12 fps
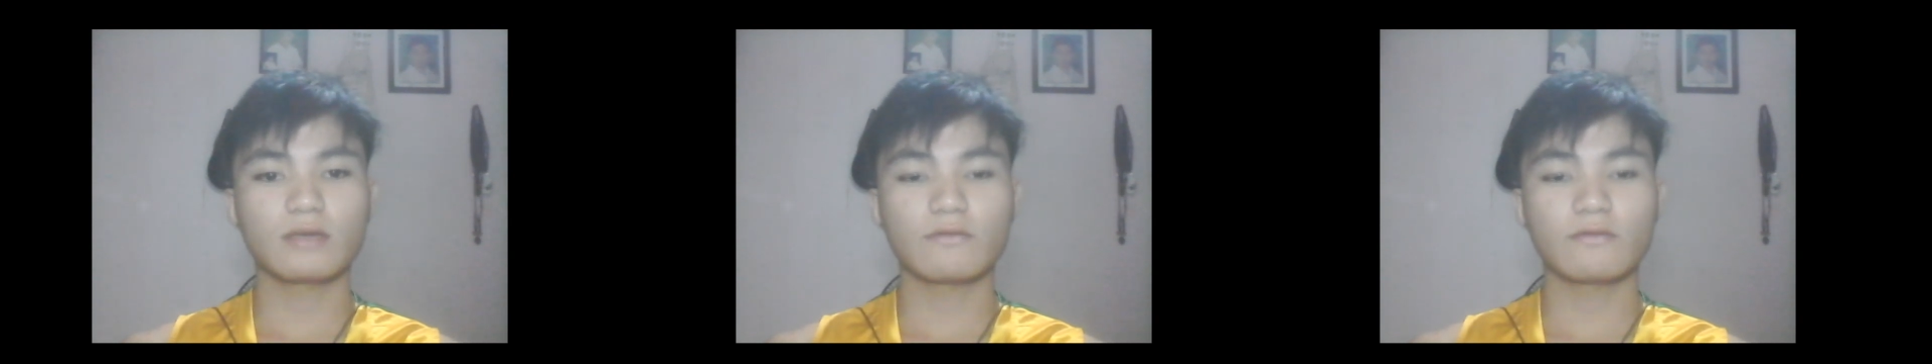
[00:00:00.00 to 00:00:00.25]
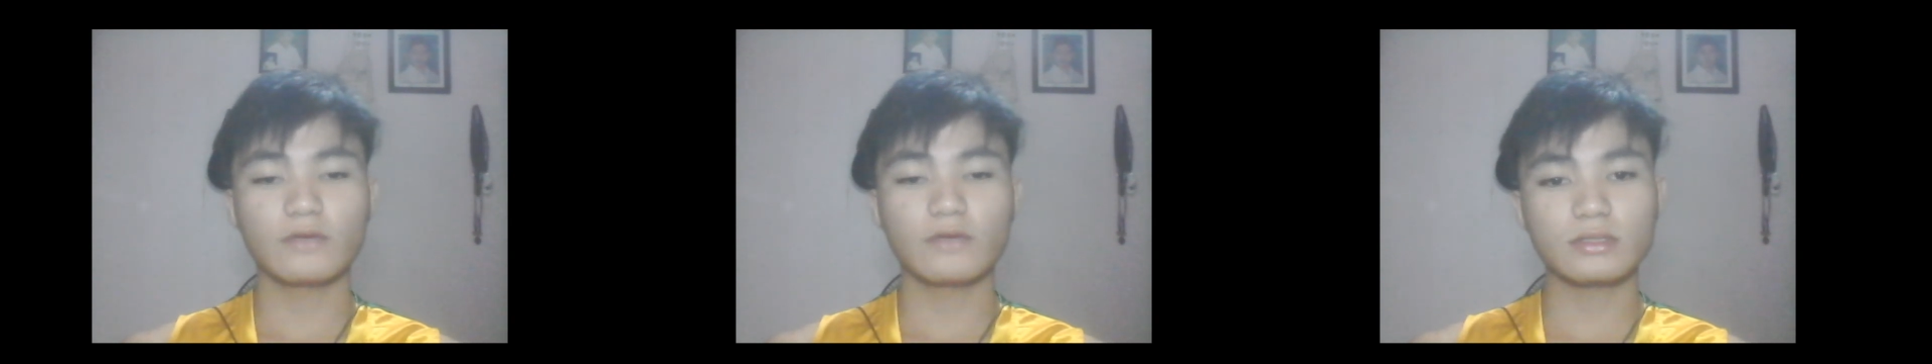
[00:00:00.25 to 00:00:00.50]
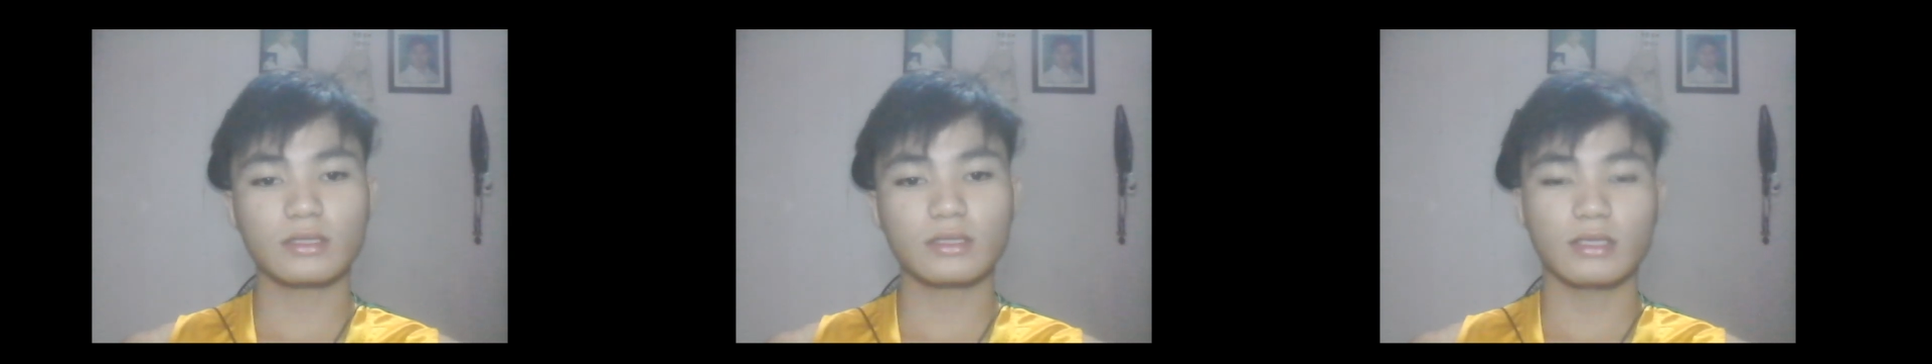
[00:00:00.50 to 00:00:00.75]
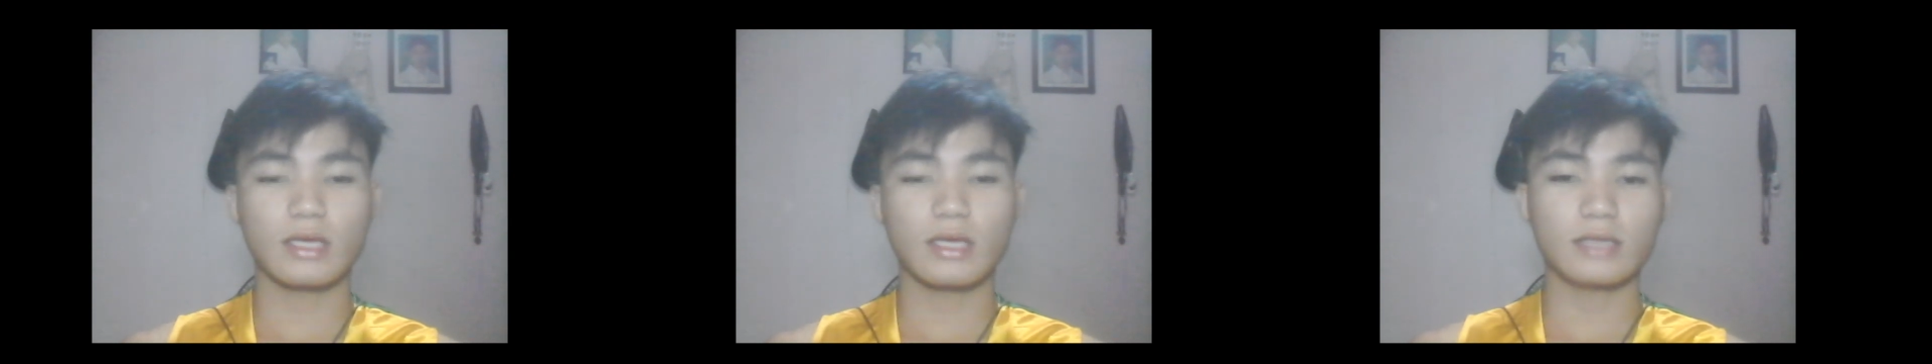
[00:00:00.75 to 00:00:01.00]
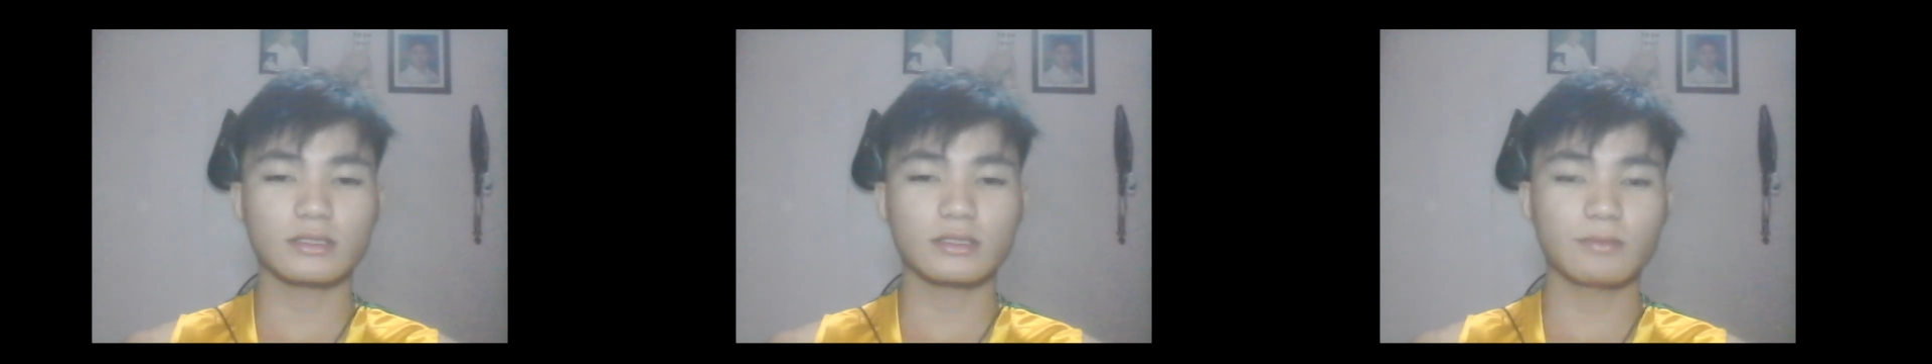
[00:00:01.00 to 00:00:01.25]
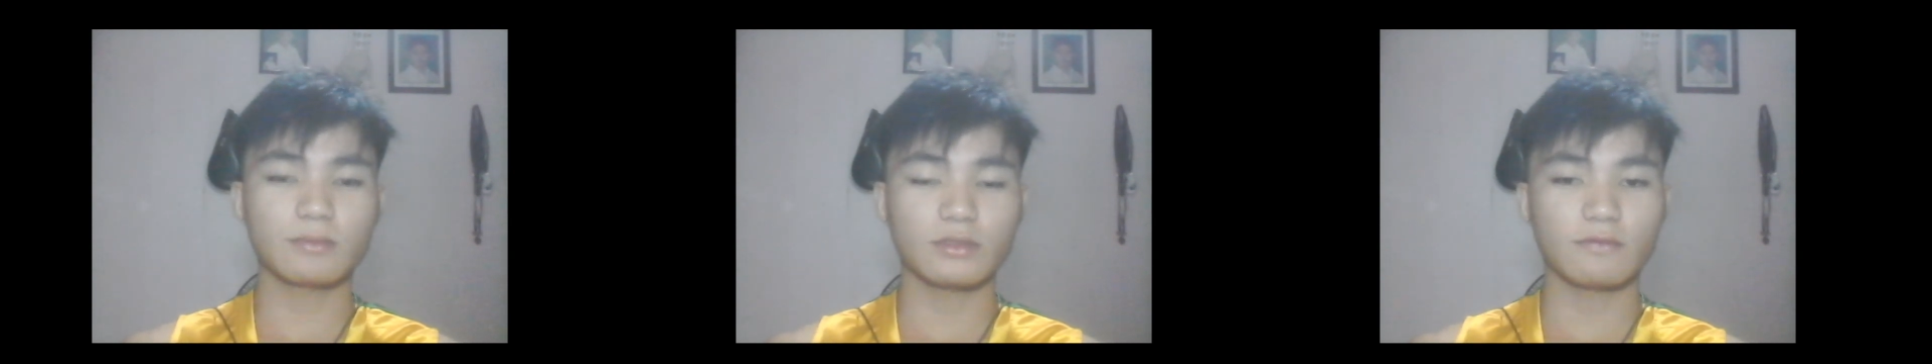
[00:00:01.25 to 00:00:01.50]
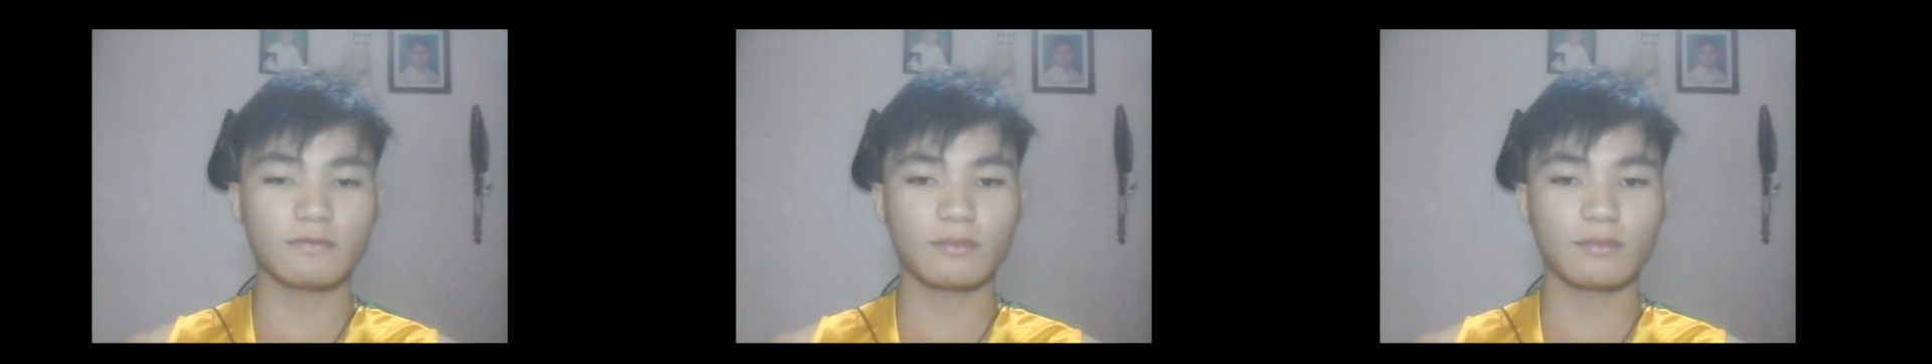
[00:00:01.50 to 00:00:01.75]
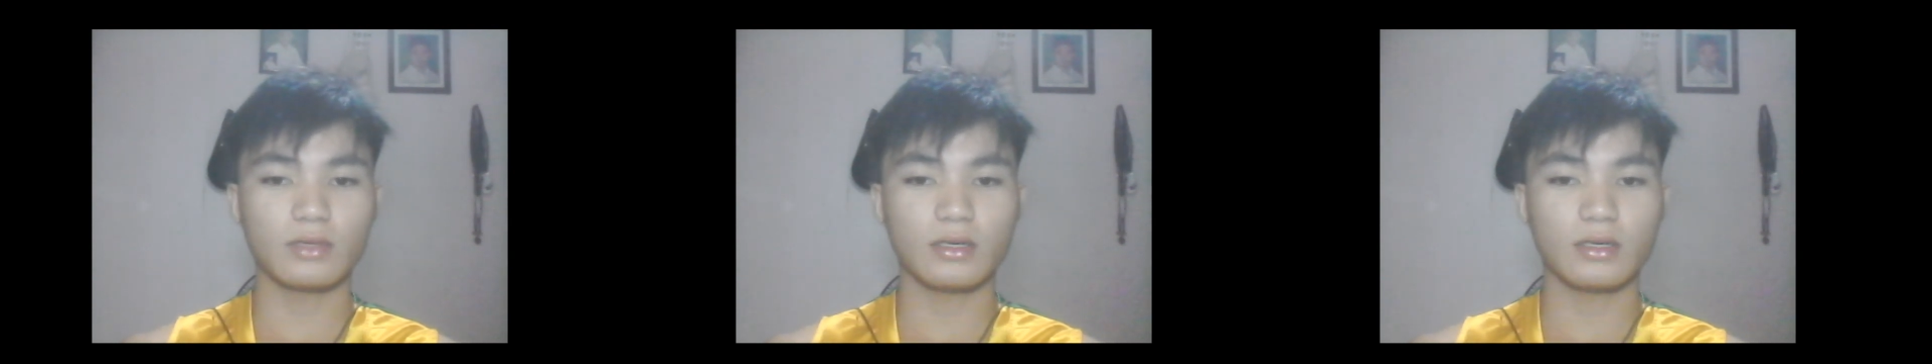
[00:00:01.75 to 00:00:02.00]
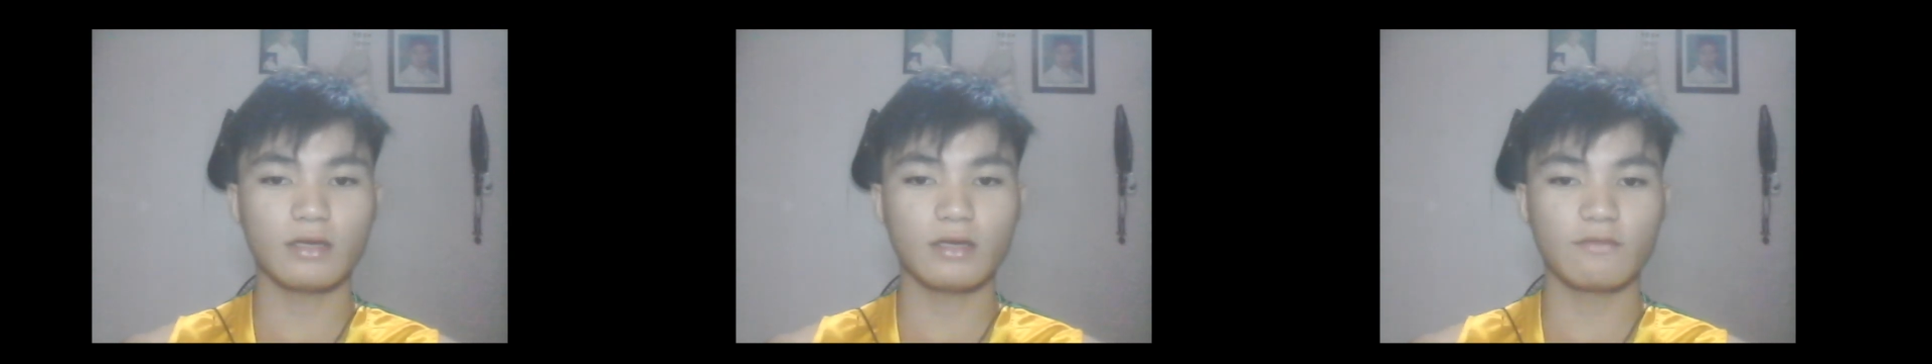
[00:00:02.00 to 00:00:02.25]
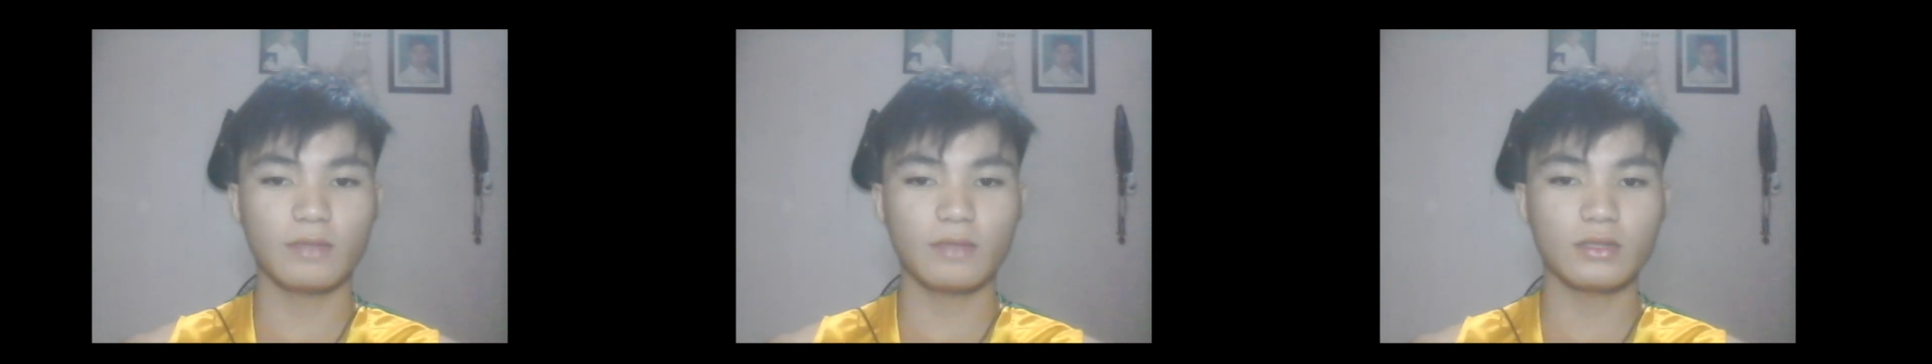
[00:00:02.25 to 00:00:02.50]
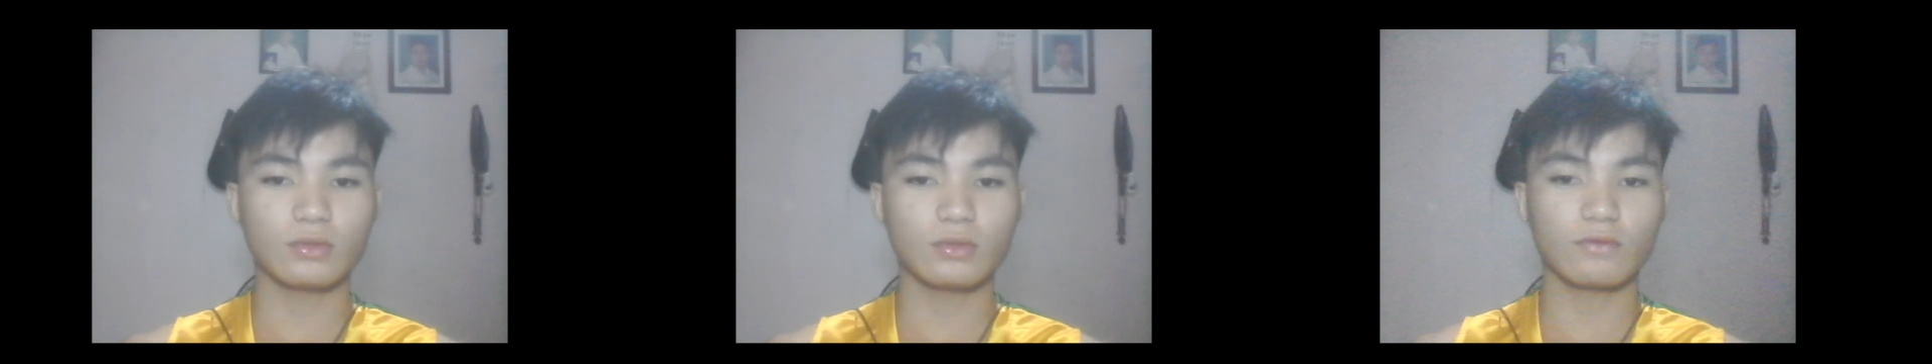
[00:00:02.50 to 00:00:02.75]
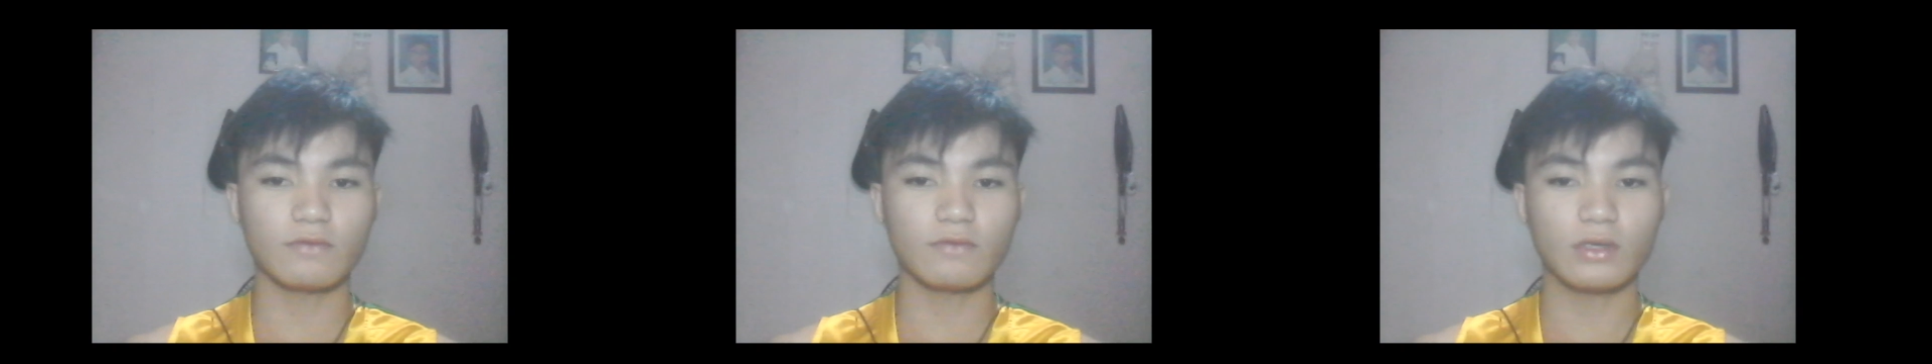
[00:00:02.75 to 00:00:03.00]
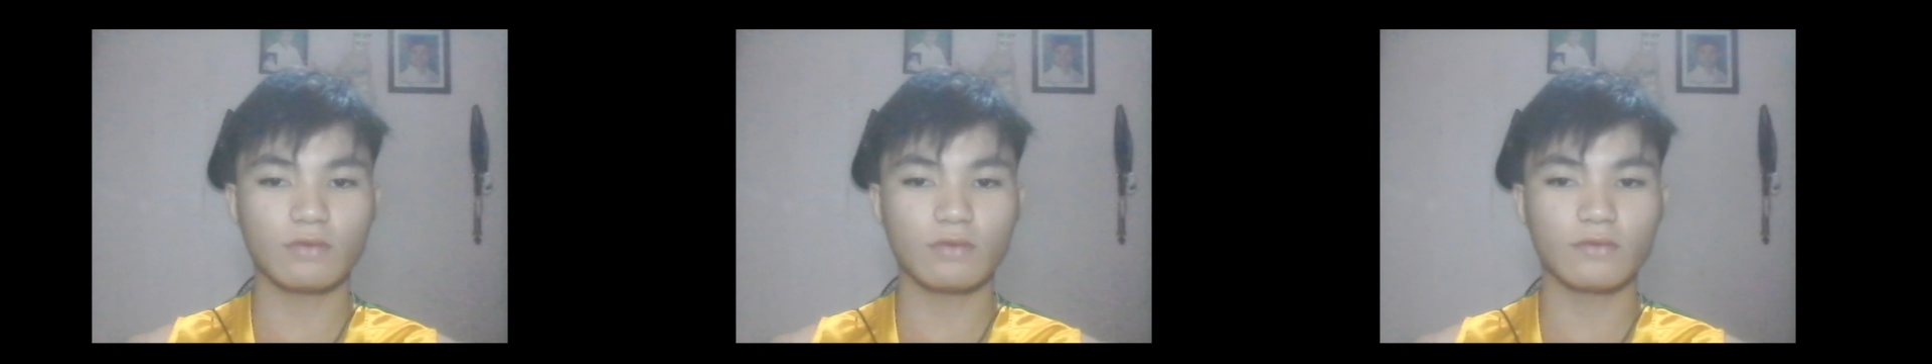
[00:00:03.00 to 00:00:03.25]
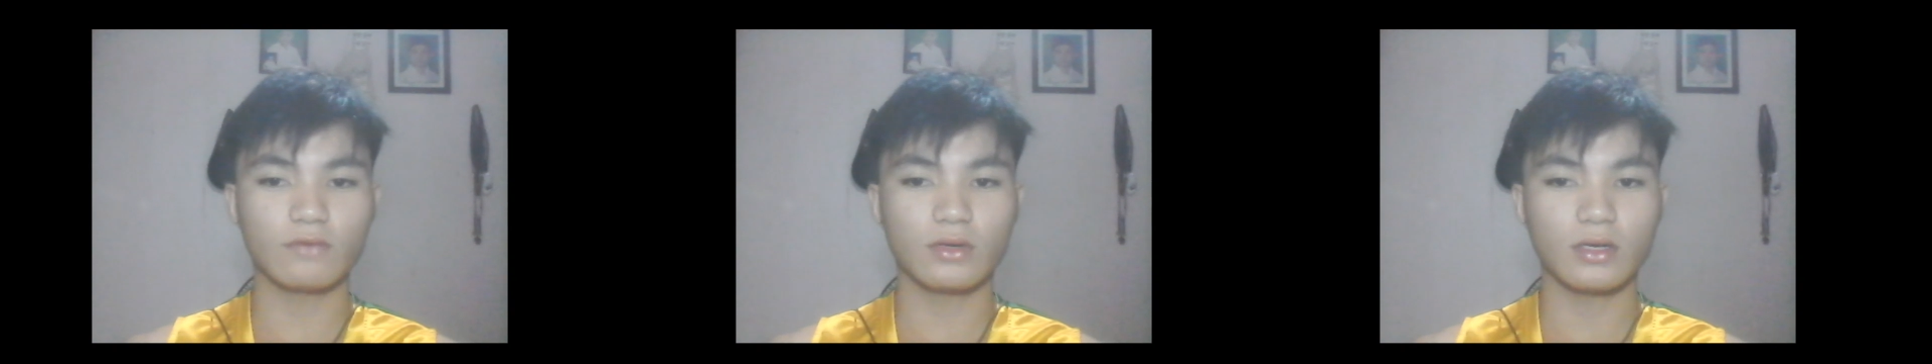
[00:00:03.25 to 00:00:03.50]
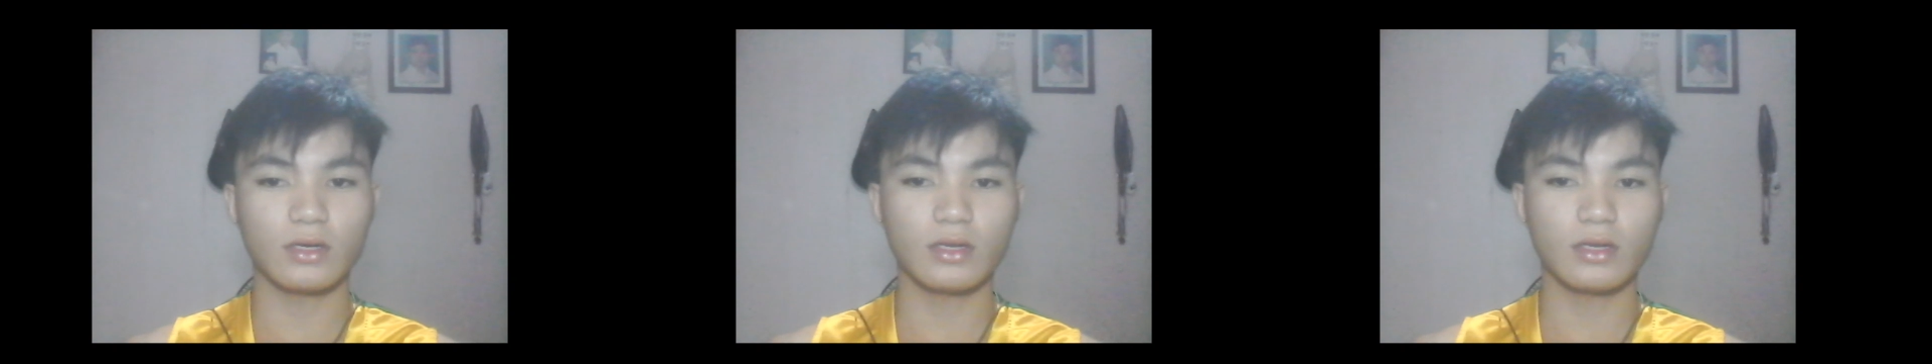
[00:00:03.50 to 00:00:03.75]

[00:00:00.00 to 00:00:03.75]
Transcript: First click access points from the left menu to view an overall